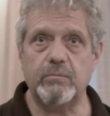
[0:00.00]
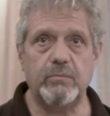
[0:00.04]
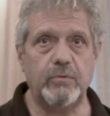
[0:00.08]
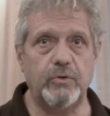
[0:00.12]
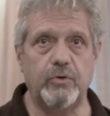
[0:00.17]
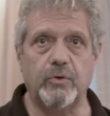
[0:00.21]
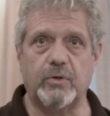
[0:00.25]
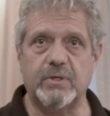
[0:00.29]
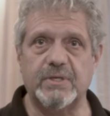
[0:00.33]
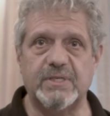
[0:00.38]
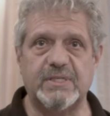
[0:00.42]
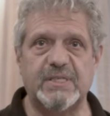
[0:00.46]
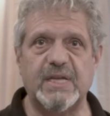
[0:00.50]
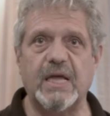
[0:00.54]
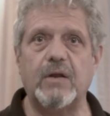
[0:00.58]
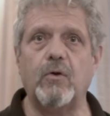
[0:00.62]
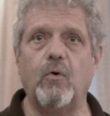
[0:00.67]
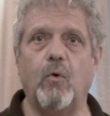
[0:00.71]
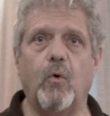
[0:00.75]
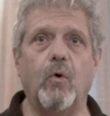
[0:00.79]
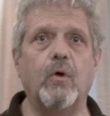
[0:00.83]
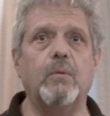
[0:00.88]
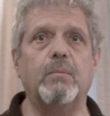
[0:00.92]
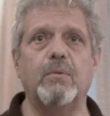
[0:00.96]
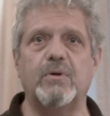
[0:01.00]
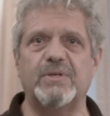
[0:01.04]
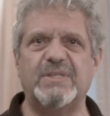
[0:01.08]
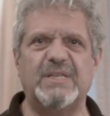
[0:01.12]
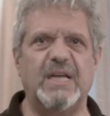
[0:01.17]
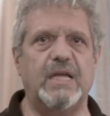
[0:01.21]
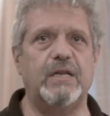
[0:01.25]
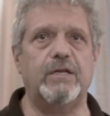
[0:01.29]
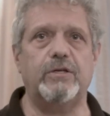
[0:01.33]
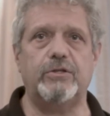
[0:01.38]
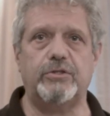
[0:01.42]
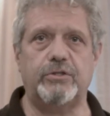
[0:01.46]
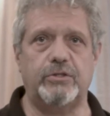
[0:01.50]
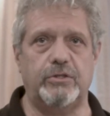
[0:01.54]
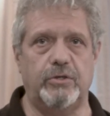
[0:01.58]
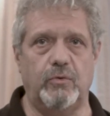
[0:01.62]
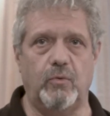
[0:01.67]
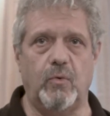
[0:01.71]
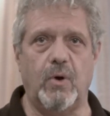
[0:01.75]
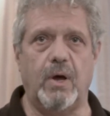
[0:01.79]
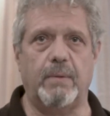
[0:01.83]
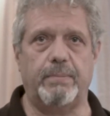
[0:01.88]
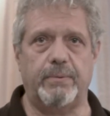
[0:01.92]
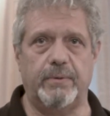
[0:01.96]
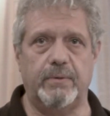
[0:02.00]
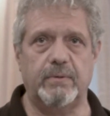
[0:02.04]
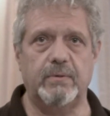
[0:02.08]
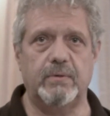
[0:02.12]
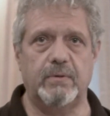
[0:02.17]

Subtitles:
you can set almost any shoe up